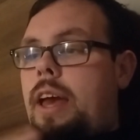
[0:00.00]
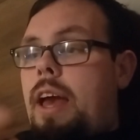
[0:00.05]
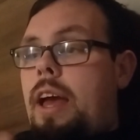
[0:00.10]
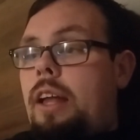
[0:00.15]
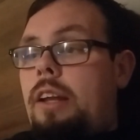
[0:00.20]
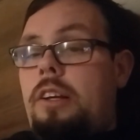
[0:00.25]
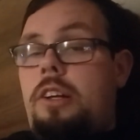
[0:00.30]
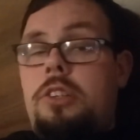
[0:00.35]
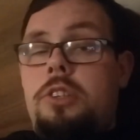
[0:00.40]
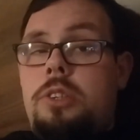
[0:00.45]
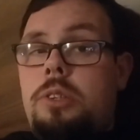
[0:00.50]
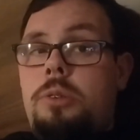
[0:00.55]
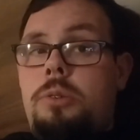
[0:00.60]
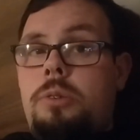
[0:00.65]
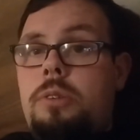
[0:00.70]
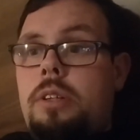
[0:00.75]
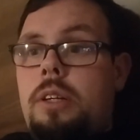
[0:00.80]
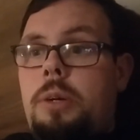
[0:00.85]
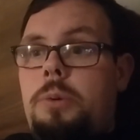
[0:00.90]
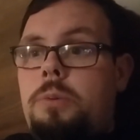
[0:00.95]
And
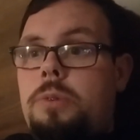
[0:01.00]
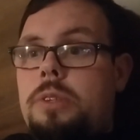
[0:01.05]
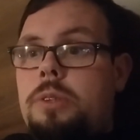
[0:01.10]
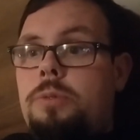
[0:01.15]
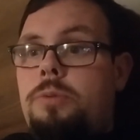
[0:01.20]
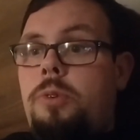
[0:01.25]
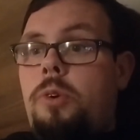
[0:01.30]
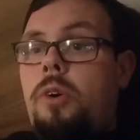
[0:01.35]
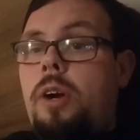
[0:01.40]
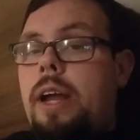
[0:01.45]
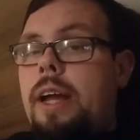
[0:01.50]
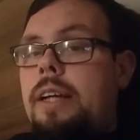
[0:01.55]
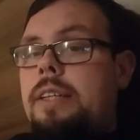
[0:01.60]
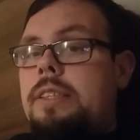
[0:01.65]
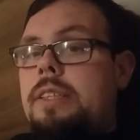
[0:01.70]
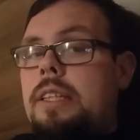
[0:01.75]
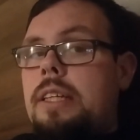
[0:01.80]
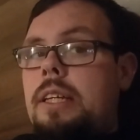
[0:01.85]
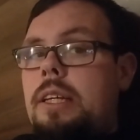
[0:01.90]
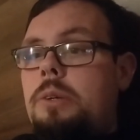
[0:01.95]
also, it was
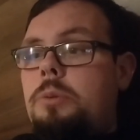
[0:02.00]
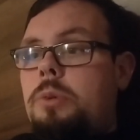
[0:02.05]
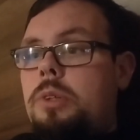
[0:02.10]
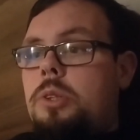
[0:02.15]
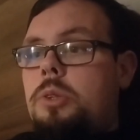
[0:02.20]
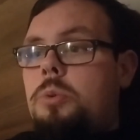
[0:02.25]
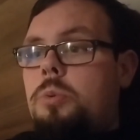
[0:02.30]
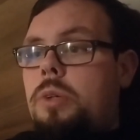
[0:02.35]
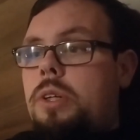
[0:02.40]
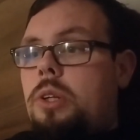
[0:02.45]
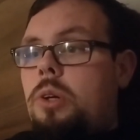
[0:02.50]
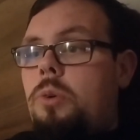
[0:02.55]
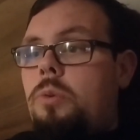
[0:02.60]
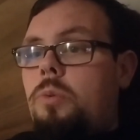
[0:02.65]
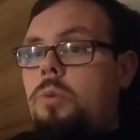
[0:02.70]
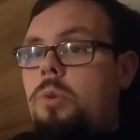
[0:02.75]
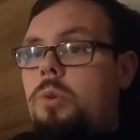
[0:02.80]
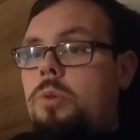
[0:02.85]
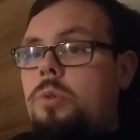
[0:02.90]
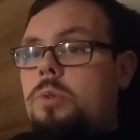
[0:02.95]
4XD, which we
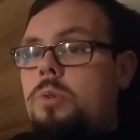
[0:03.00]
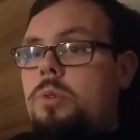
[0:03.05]
don't